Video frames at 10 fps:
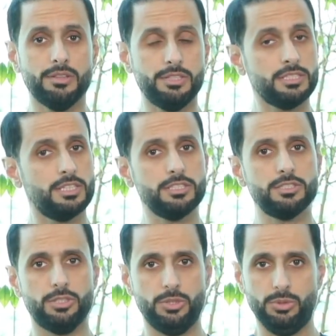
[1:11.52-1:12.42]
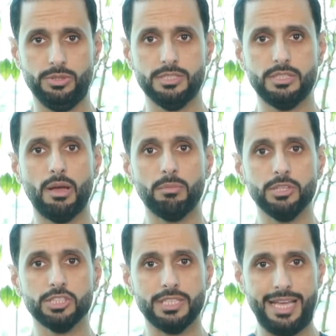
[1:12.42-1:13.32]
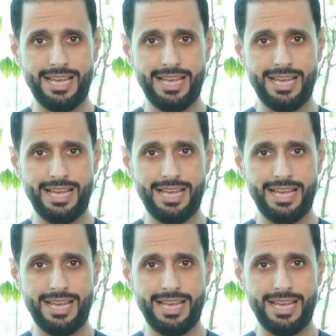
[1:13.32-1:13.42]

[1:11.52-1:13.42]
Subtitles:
This institute, established